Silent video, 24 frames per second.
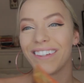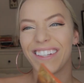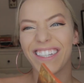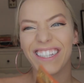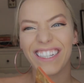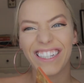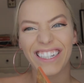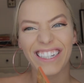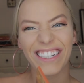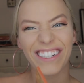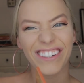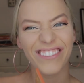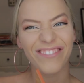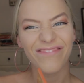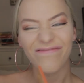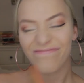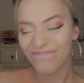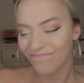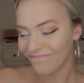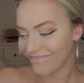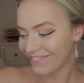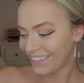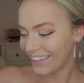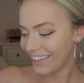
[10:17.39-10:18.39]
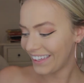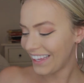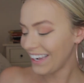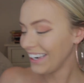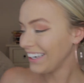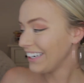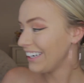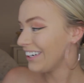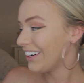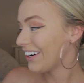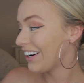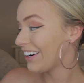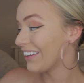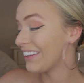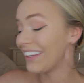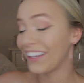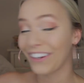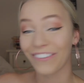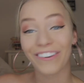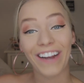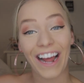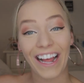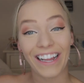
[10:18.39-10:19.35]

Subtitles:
You know, getting your liquid